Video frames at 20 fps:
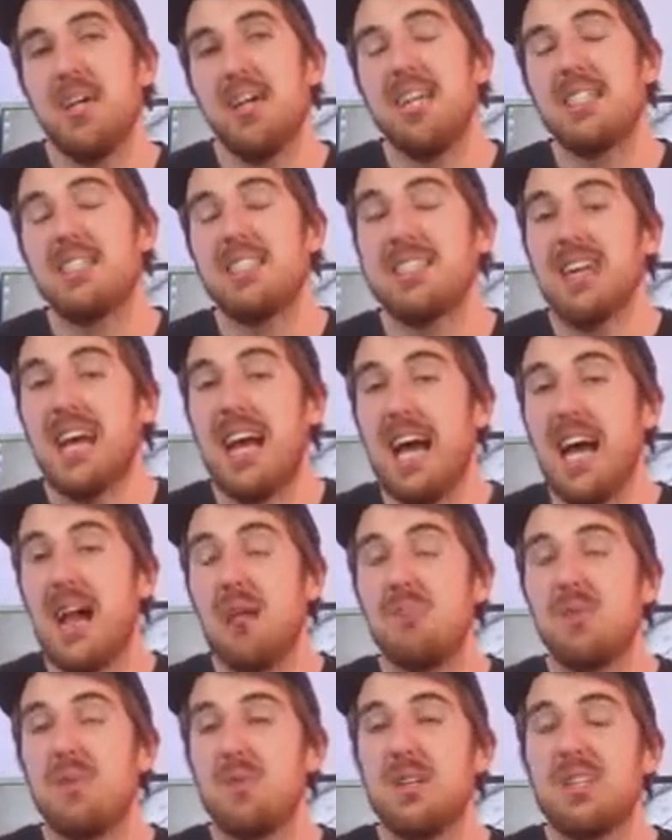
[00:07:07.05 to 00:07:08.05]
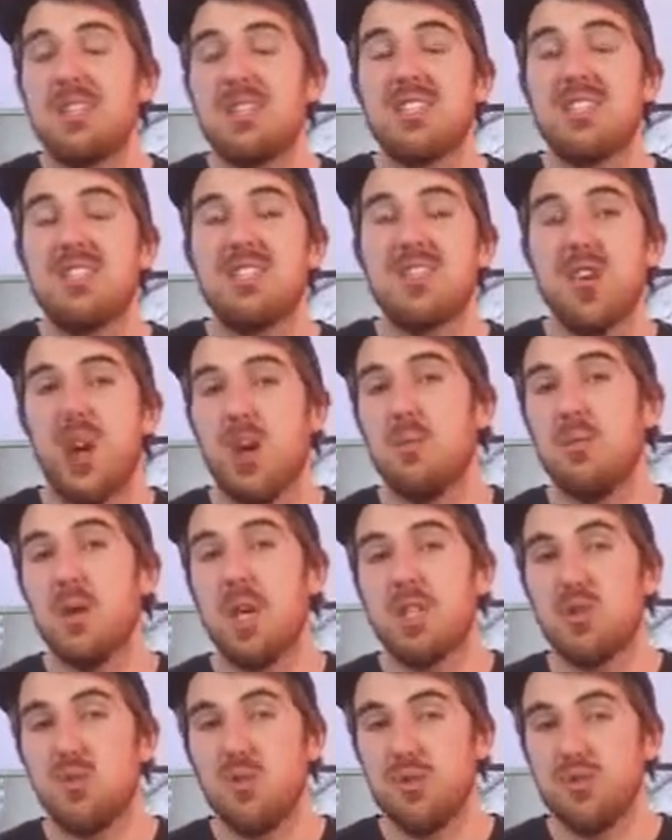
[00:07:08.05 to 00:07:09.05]
It's helping me so
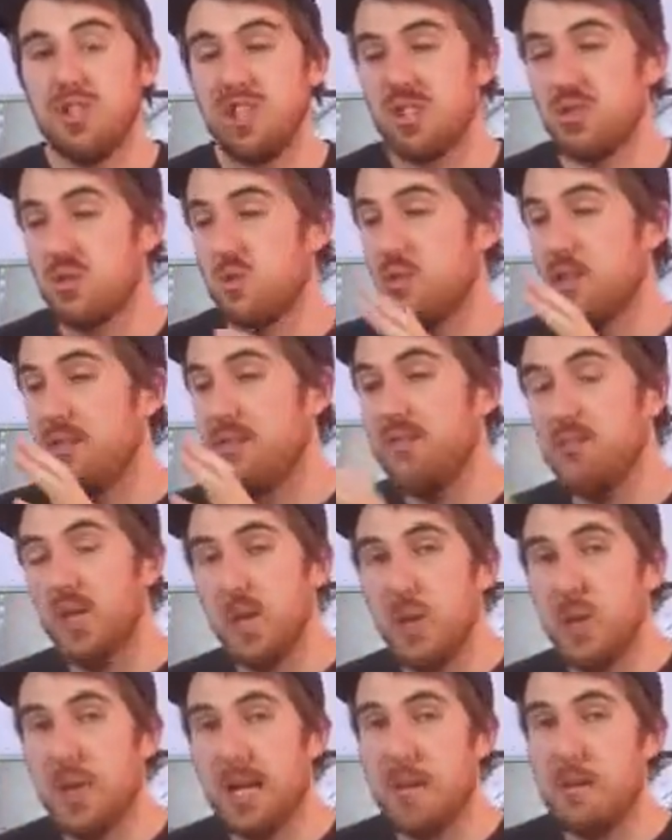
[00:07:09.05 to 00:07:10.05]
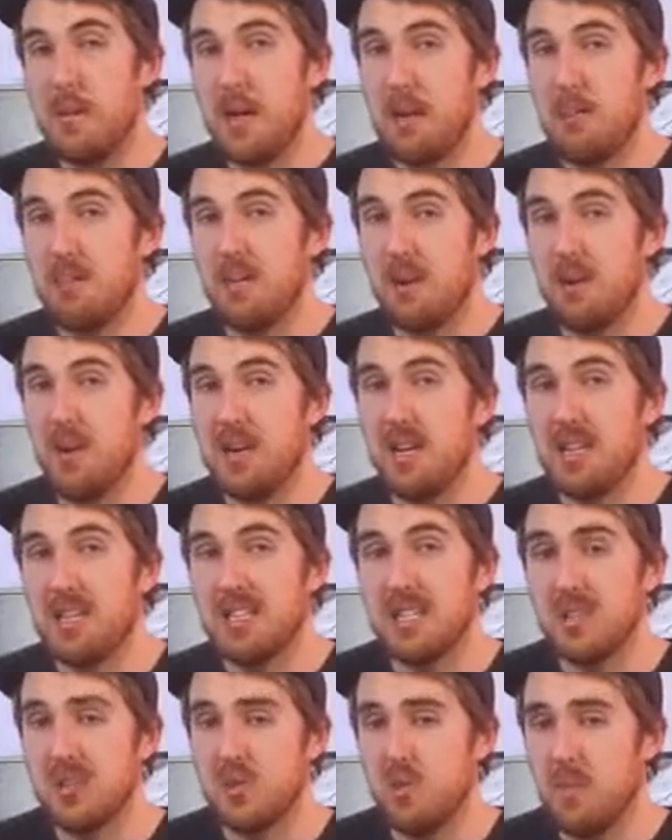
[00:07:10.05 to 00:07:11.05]
much with just reviewing my
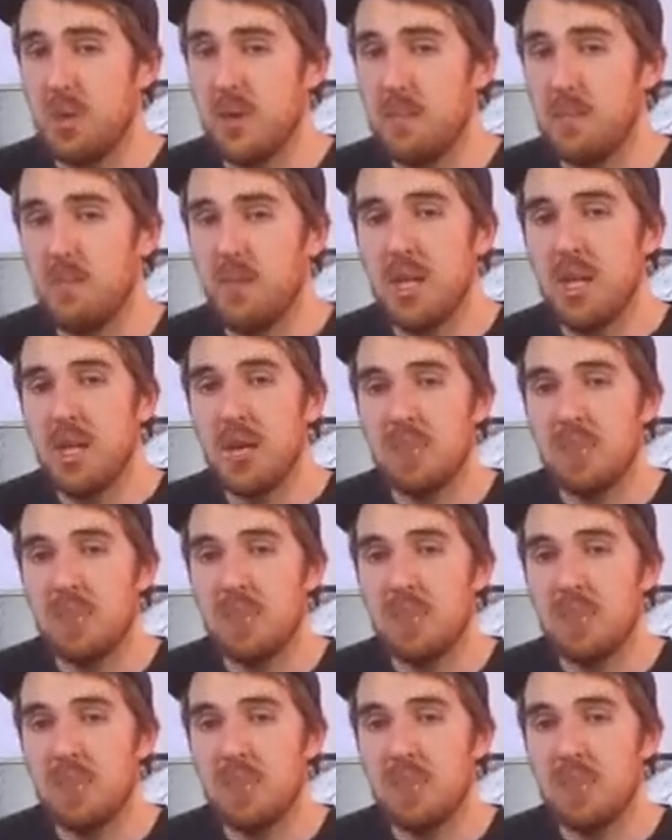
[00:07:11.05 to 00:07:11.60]
products as well,